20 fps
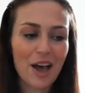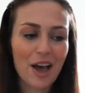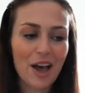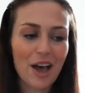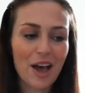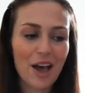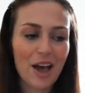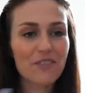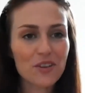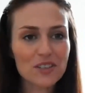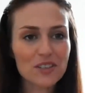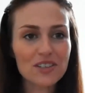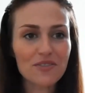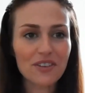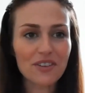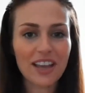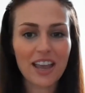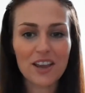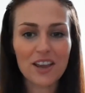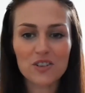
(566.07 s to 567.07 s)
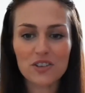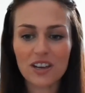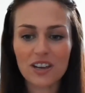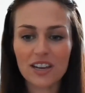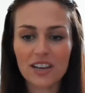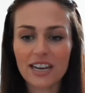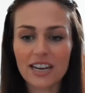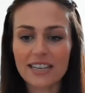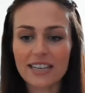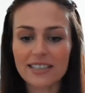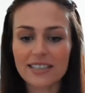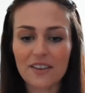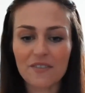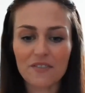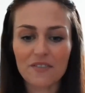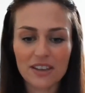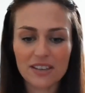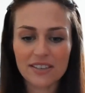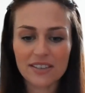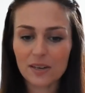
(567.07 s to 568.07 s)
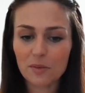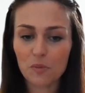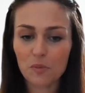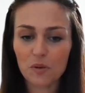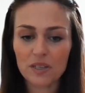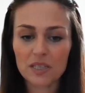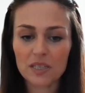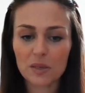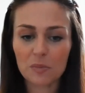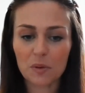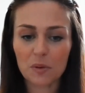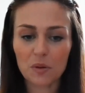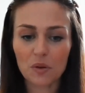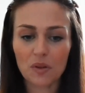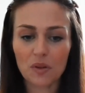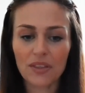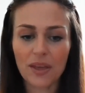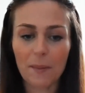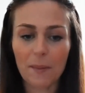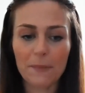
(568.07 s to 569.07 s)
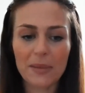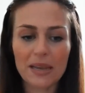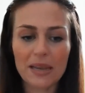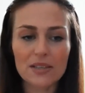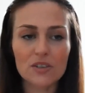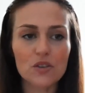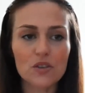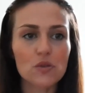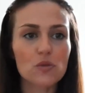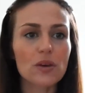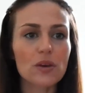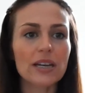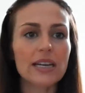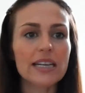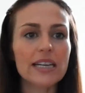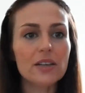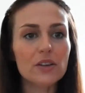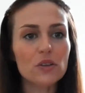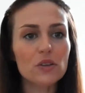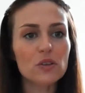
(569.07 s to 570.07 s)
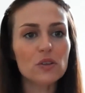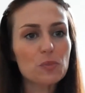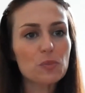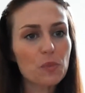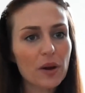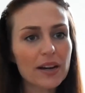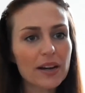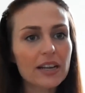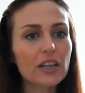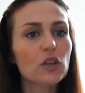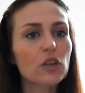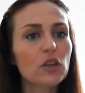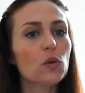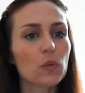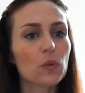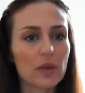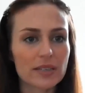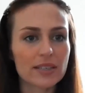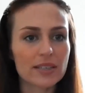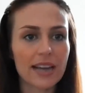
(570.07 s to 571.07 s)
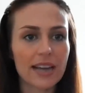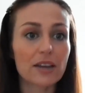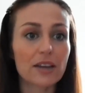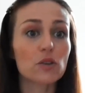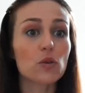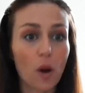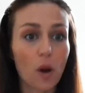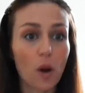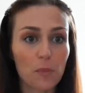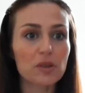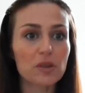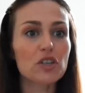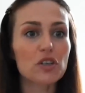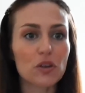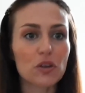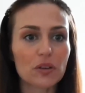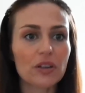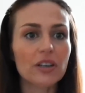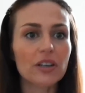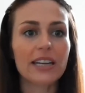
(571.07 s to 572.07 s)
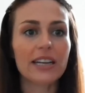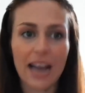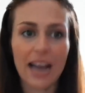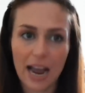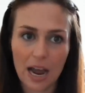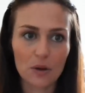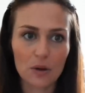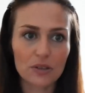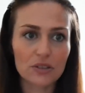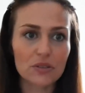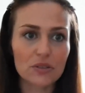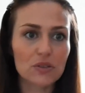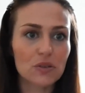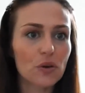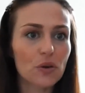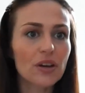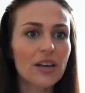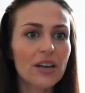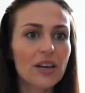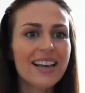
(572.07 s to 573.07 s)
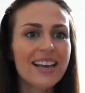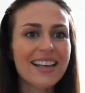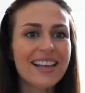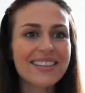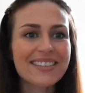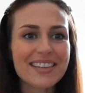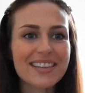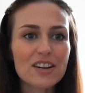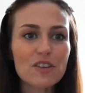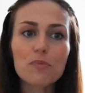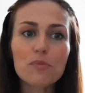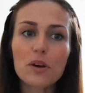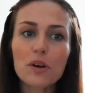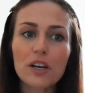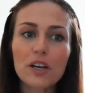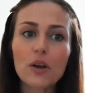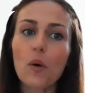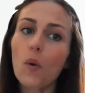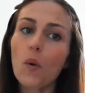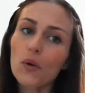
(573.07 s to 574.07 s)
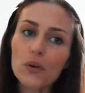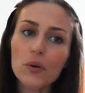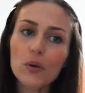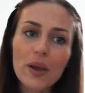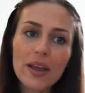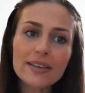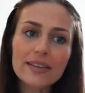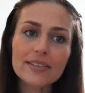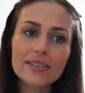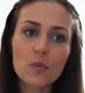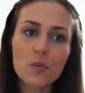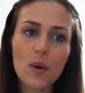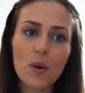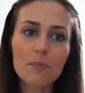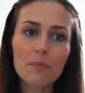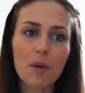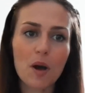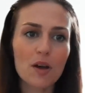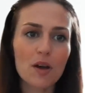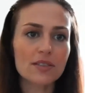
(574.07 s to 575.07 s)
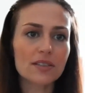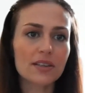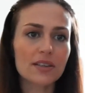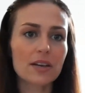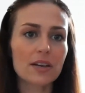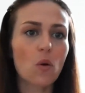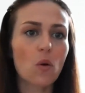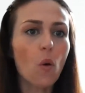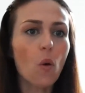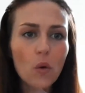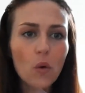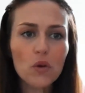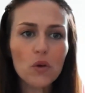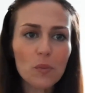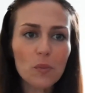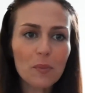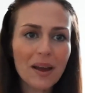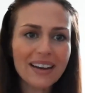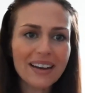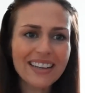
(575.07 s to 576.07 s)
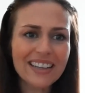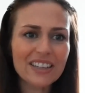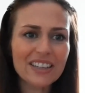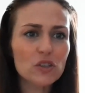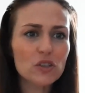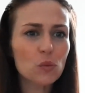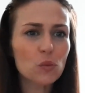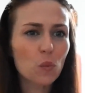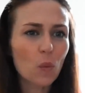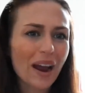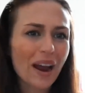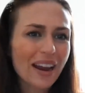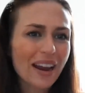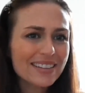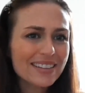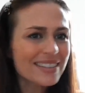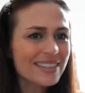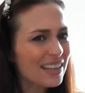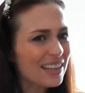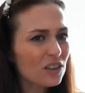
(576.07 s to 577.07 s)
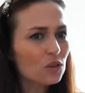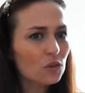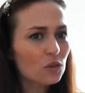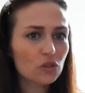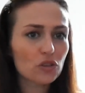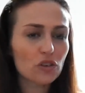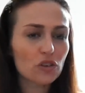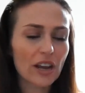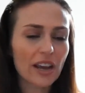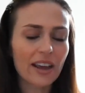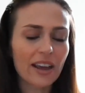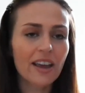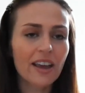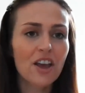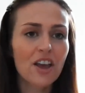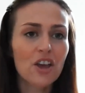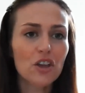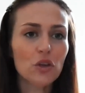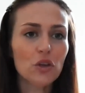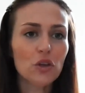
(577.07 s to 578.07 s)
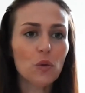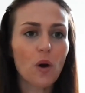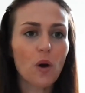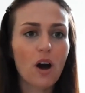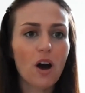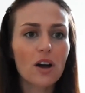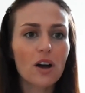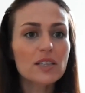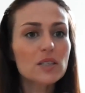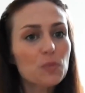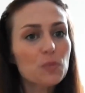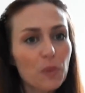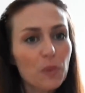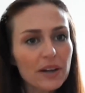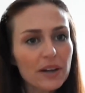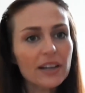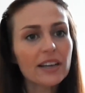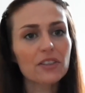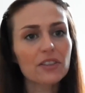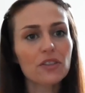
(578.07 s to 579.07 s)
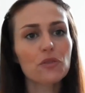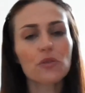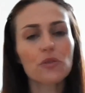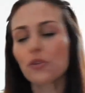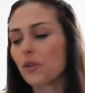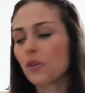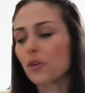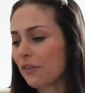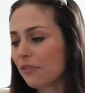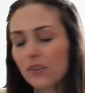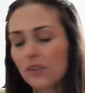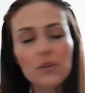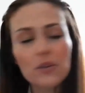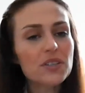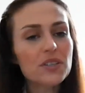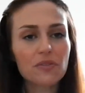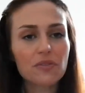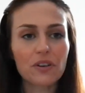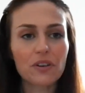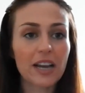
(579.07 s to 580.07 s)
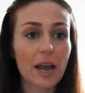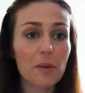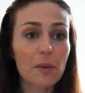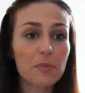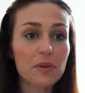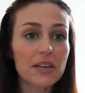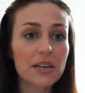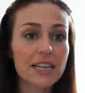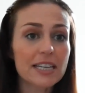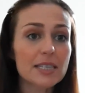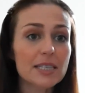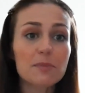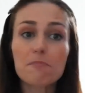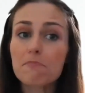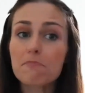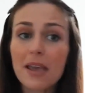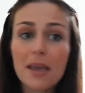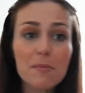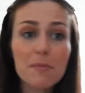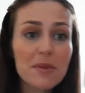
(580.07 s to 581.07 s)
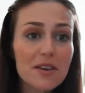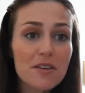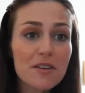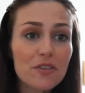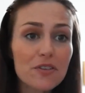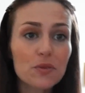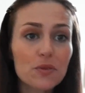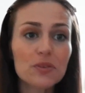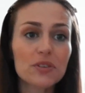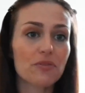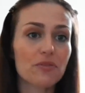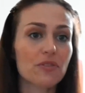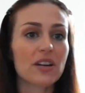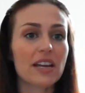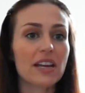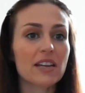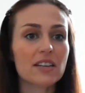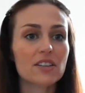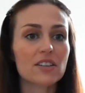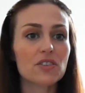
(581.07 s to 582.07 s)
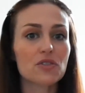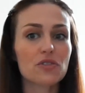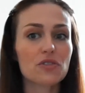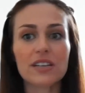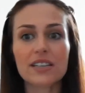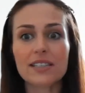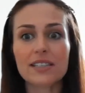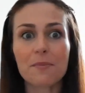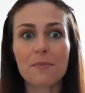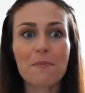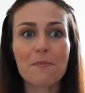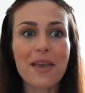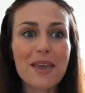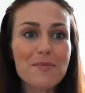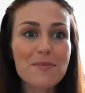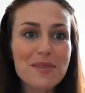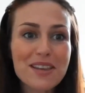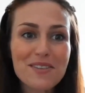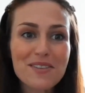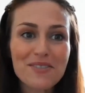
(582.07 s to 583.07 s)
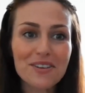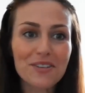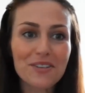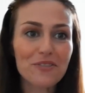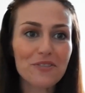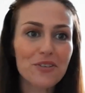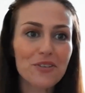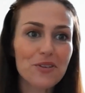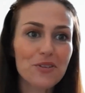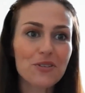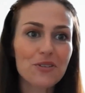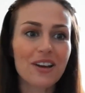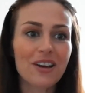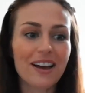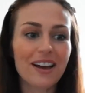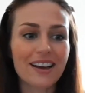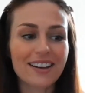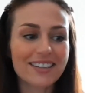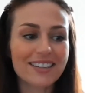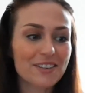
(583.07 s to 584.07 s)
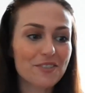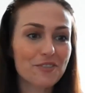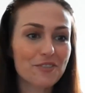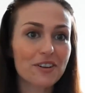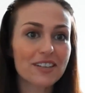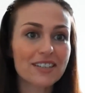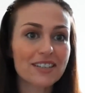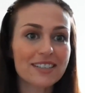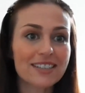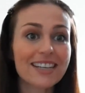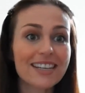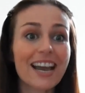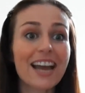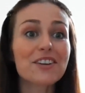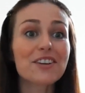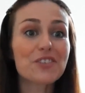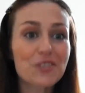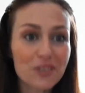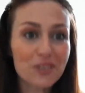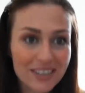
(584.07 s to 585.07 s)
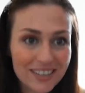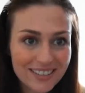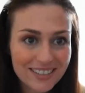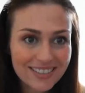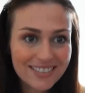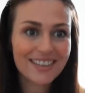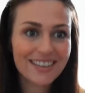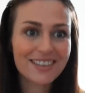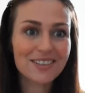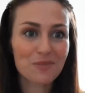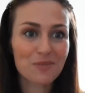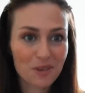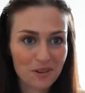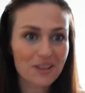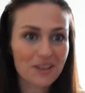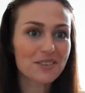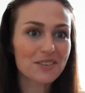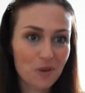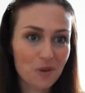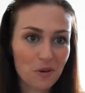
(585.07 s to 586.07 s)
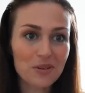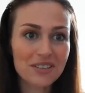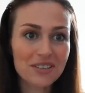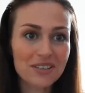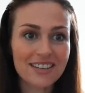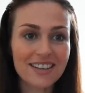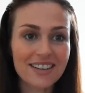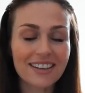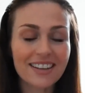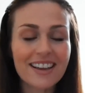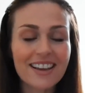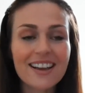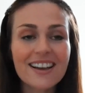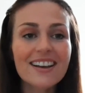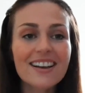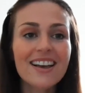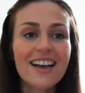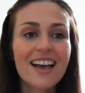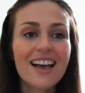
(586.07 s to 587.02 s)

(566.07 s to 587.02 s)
Diversification is an investing principle that means you're spreading your risk and your opportunity out. So instead of putting all your eggs in one basket, all your money into one single share, you are spreading it through a few different companies, maybe a few different industries, maybe even a few different countries, as what we're seeing here.